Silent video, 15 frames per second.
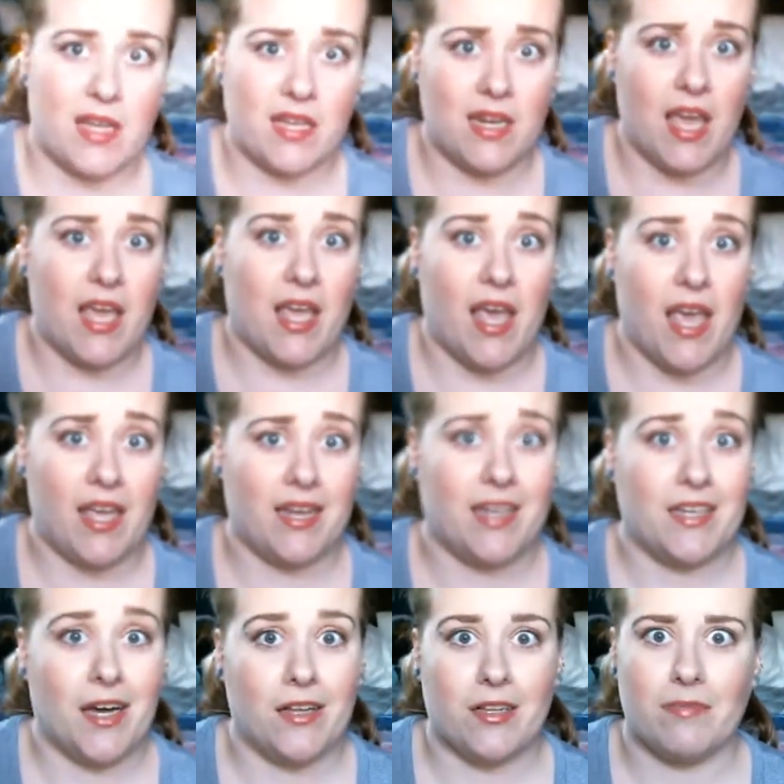an
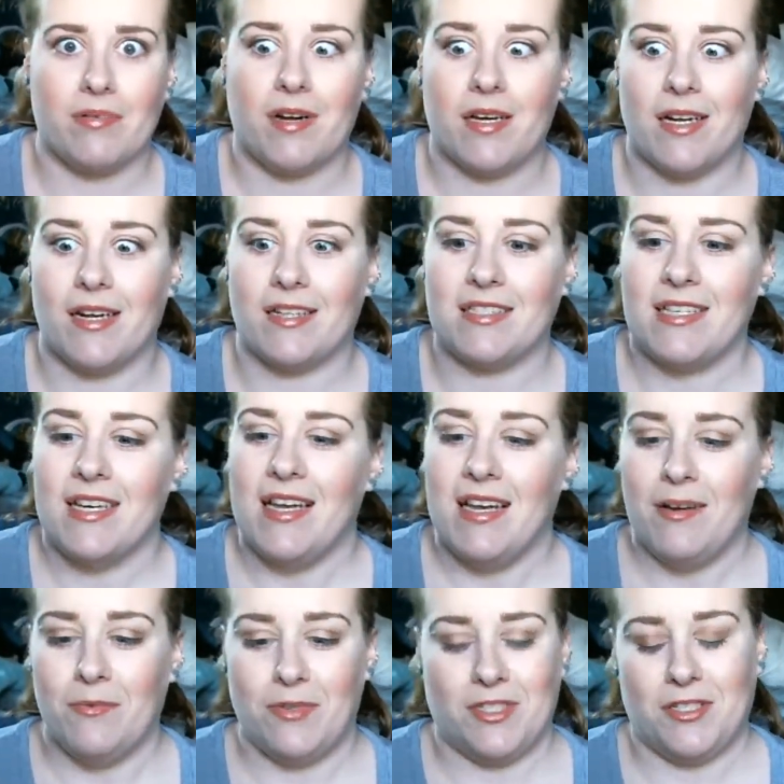$80 product,
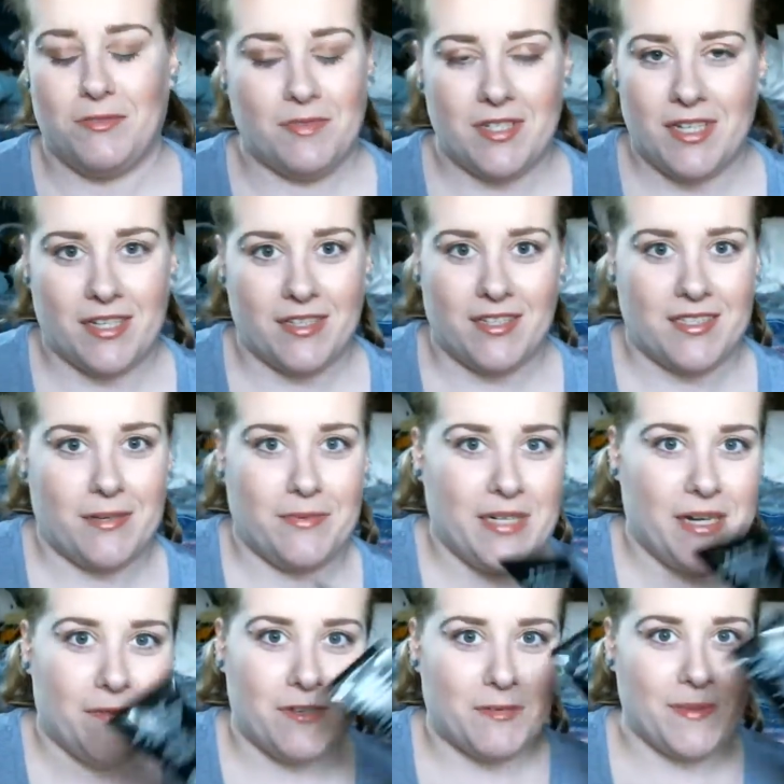which is ridiculous. I would
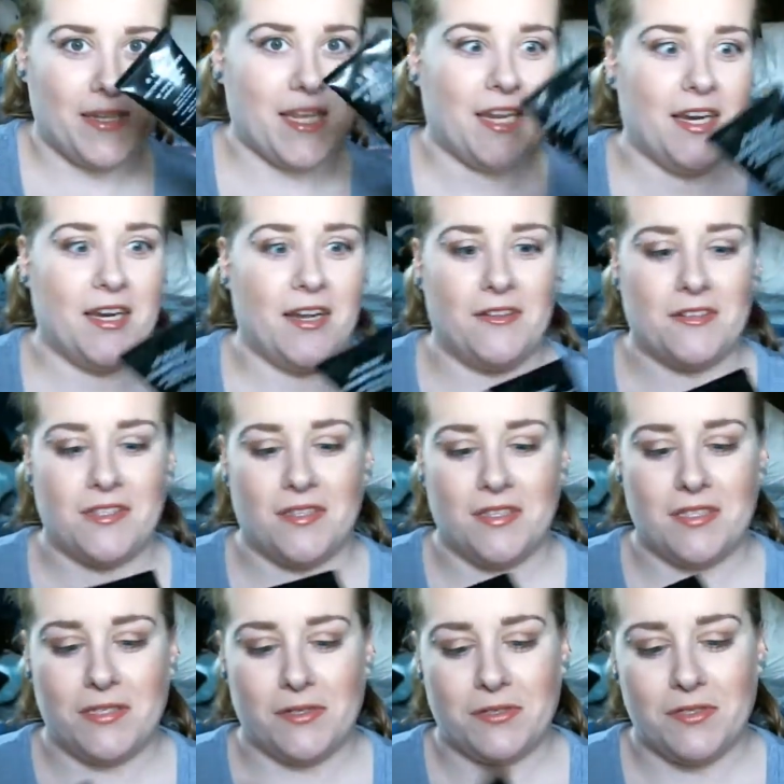never spend $80 on
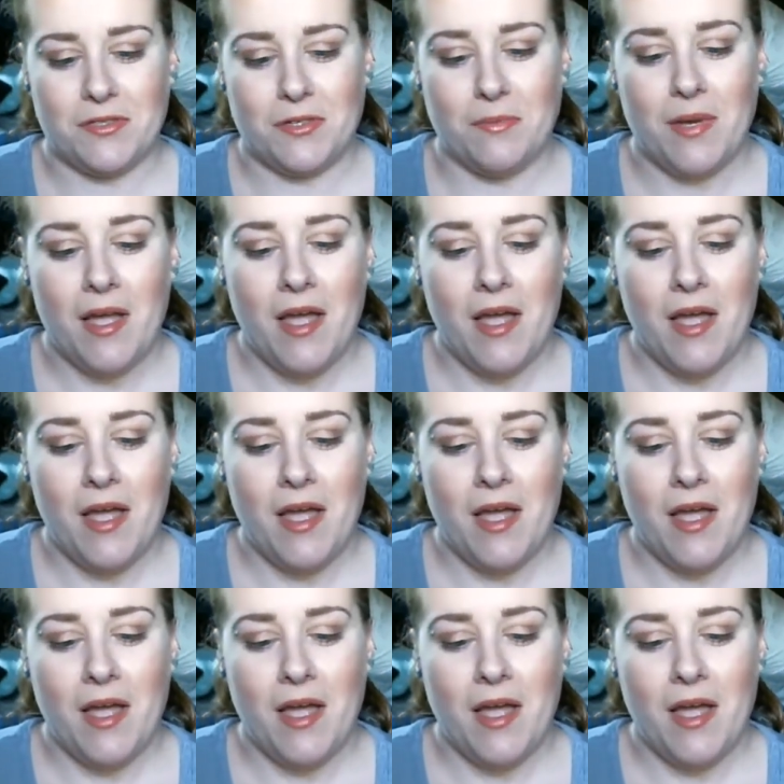this little tube.